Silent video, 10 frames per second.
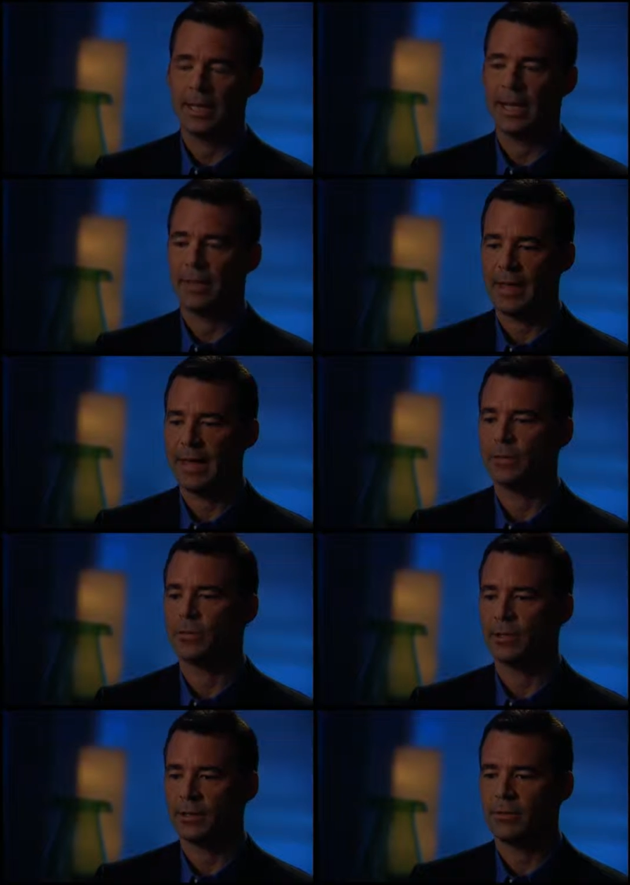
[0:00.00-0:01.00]
And that is
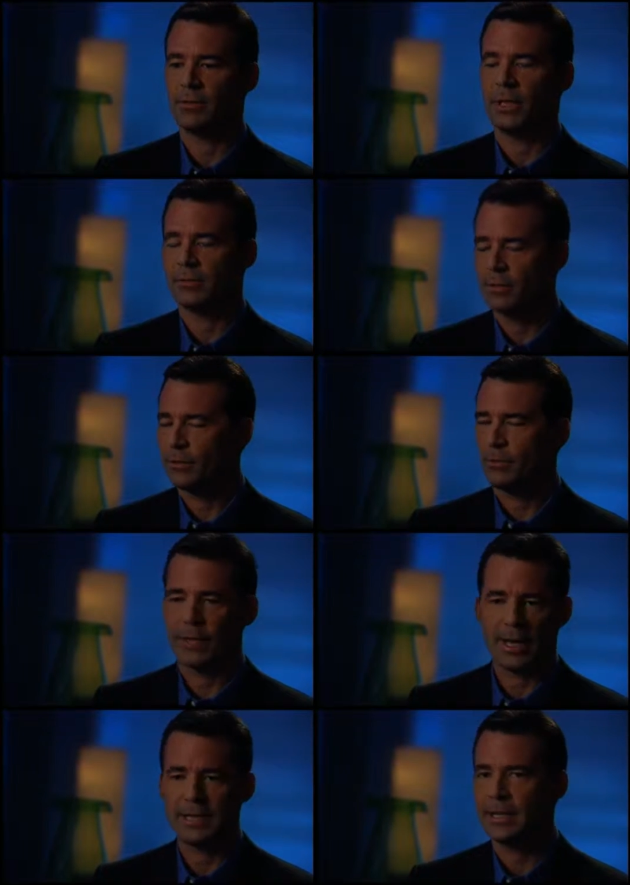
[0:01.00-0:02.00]
critical. Uh, so
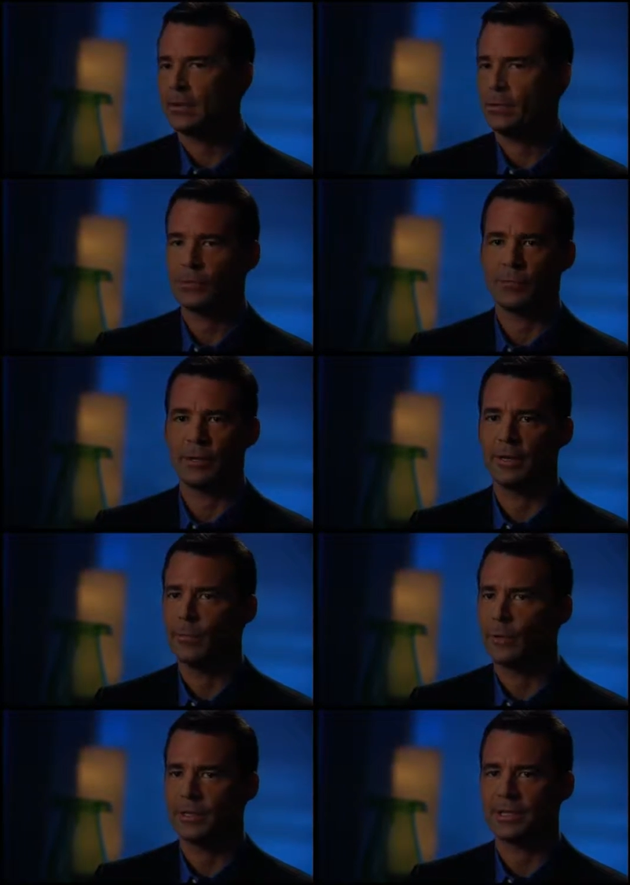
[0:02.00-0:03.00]
I take those three
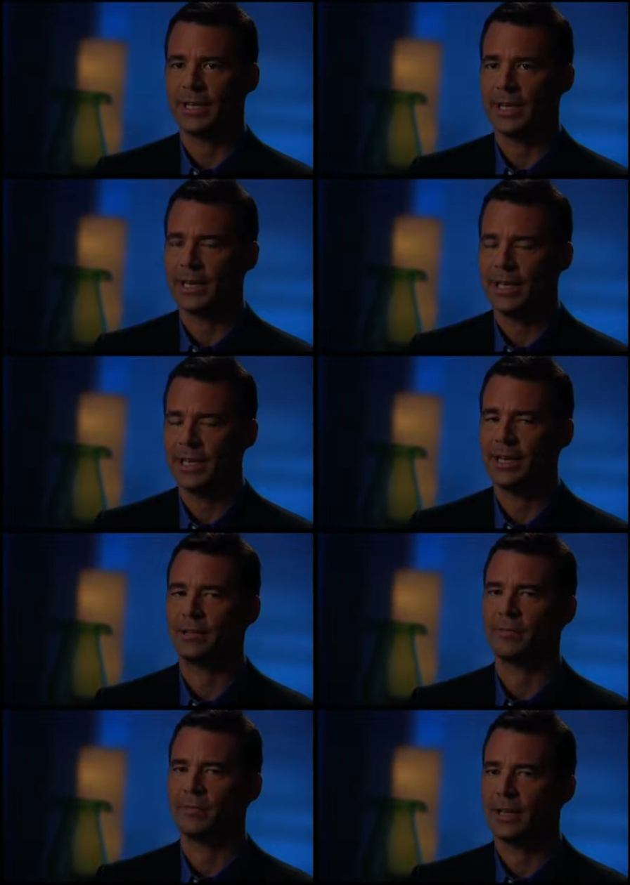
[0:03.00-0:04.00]
inputs, and it is
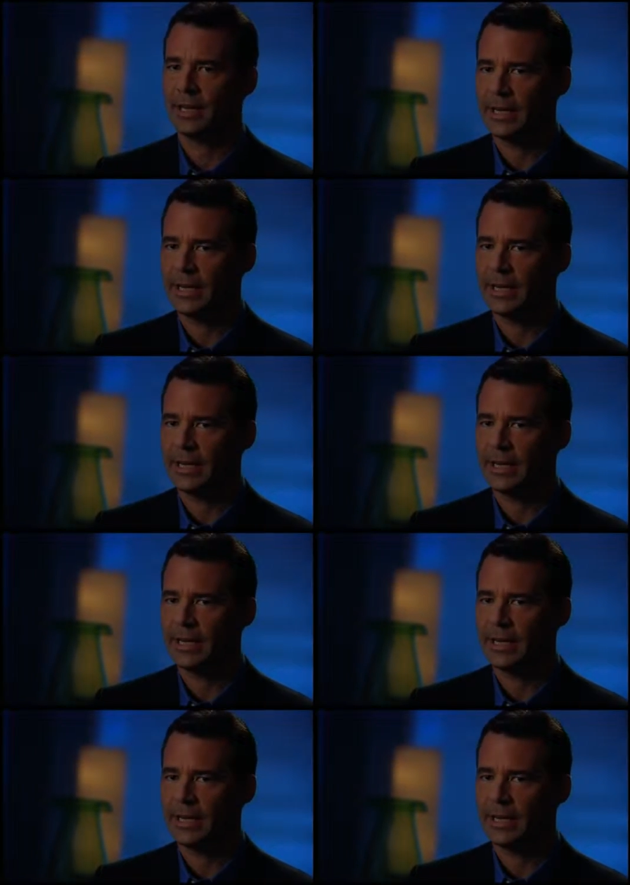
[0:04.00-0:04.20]
very